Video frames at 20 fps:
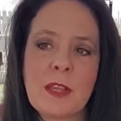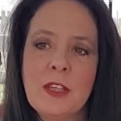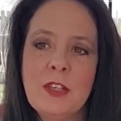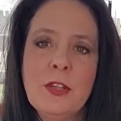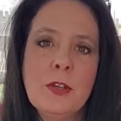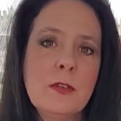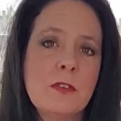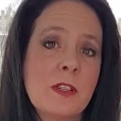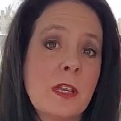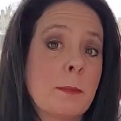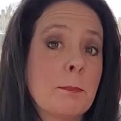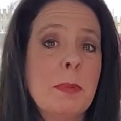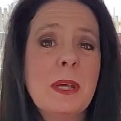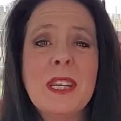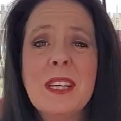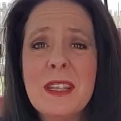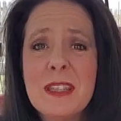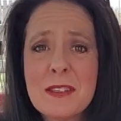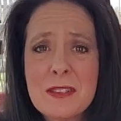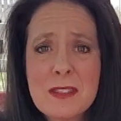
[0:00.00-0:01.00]
using
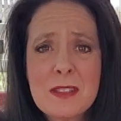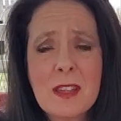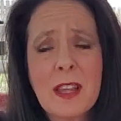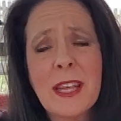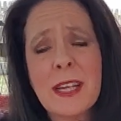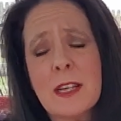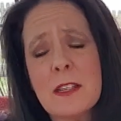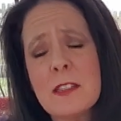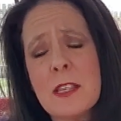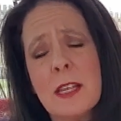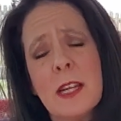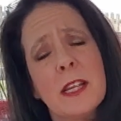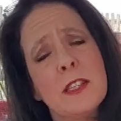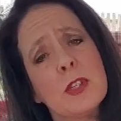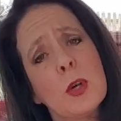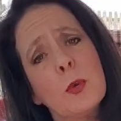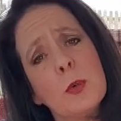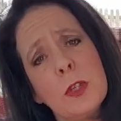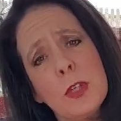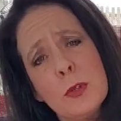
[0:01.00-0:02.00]
pins. Like I said, I
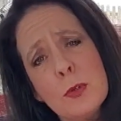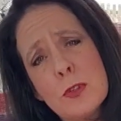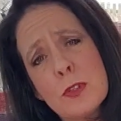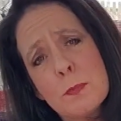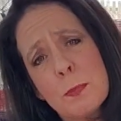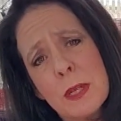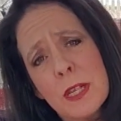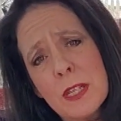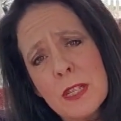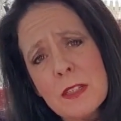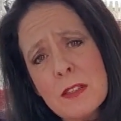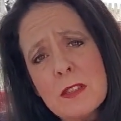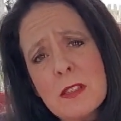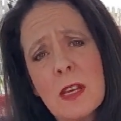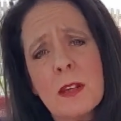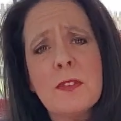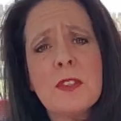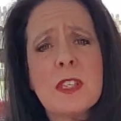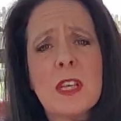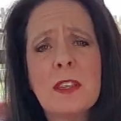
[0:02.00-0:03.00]
don't use pins.
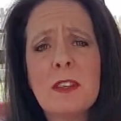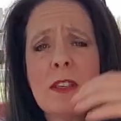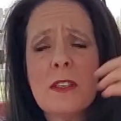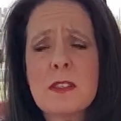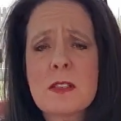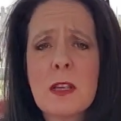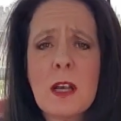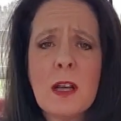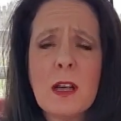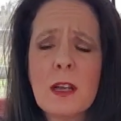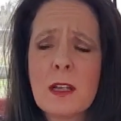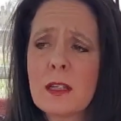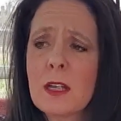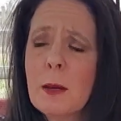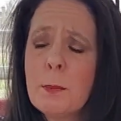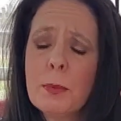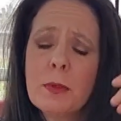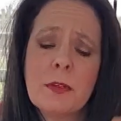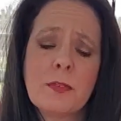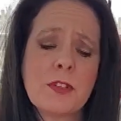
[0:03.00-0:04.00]
I've said this a
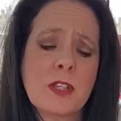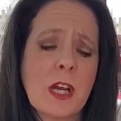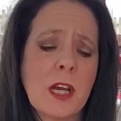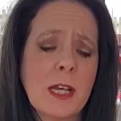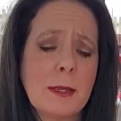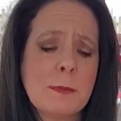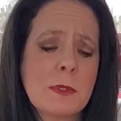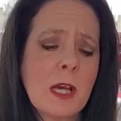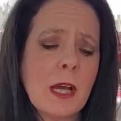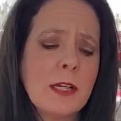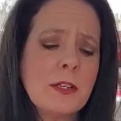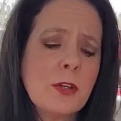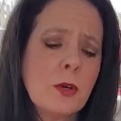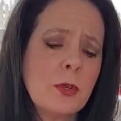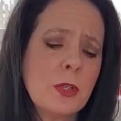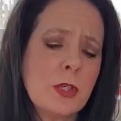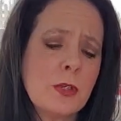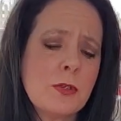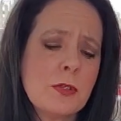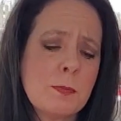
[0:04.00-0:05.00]
couple of times. I
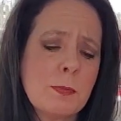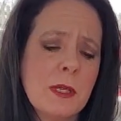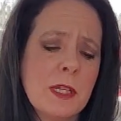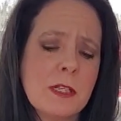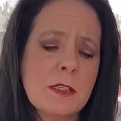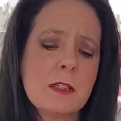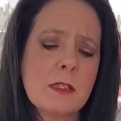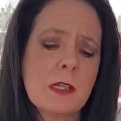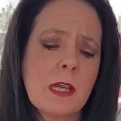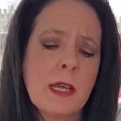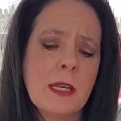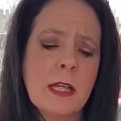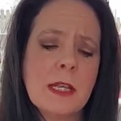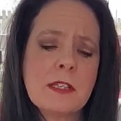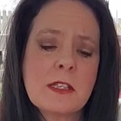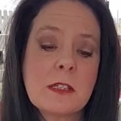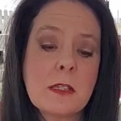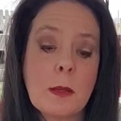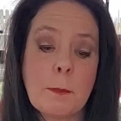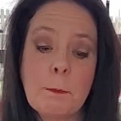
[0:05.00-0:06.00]
don't use pins, and
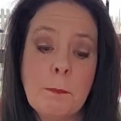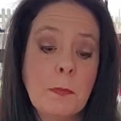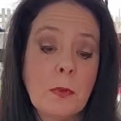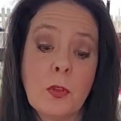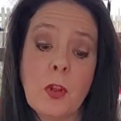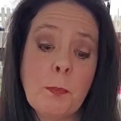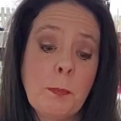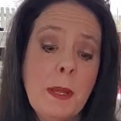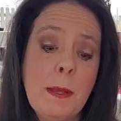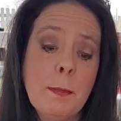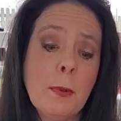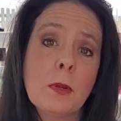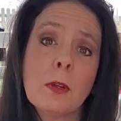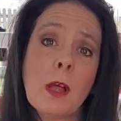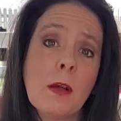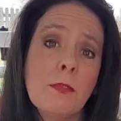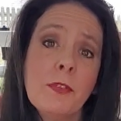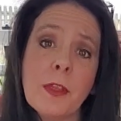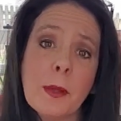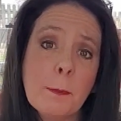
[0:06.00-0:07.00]
people
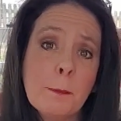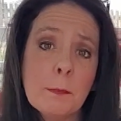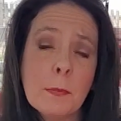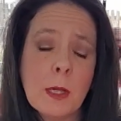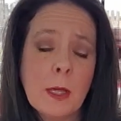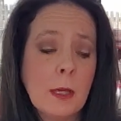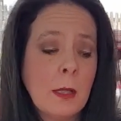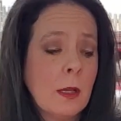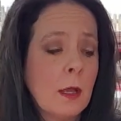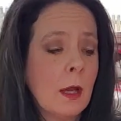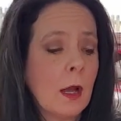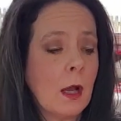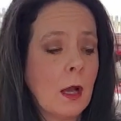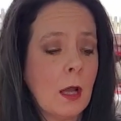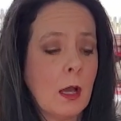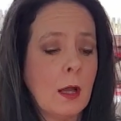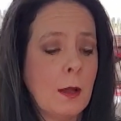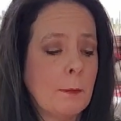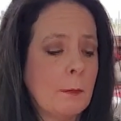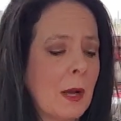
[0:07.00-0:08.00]
love them.
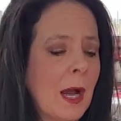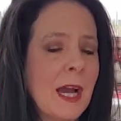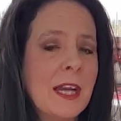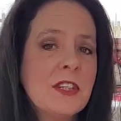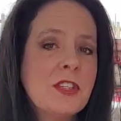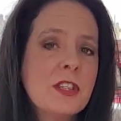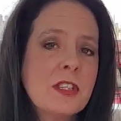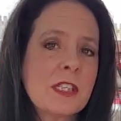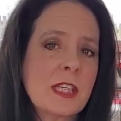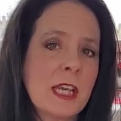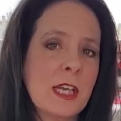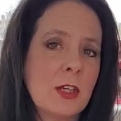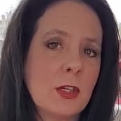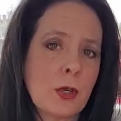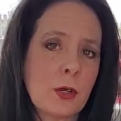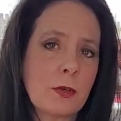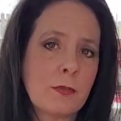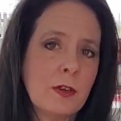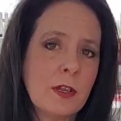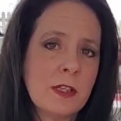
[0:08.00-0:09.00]
I just get
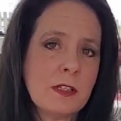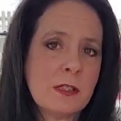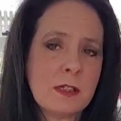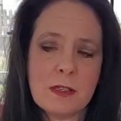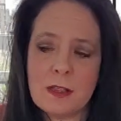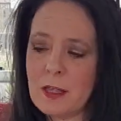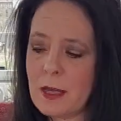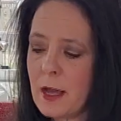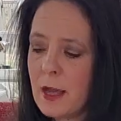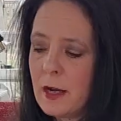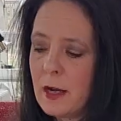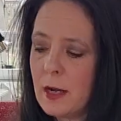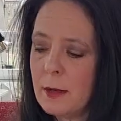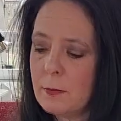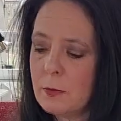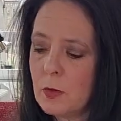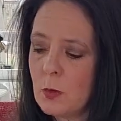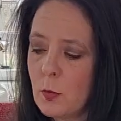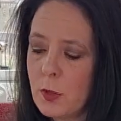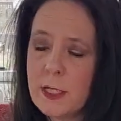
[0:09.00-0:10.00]
nervous that I'm
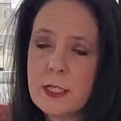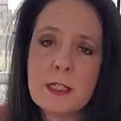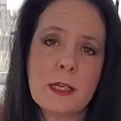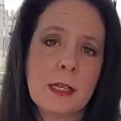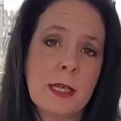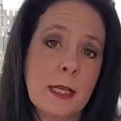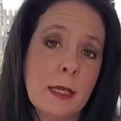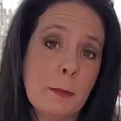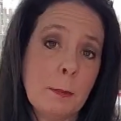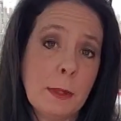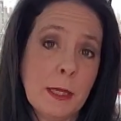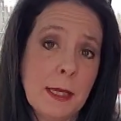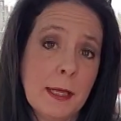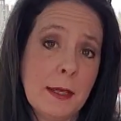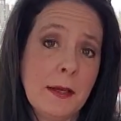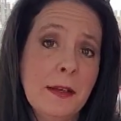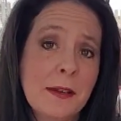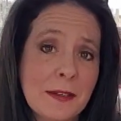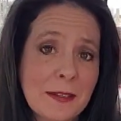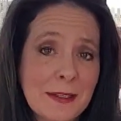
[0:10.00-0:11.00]
going to hit a
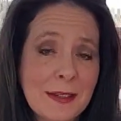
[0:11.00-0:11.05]
pin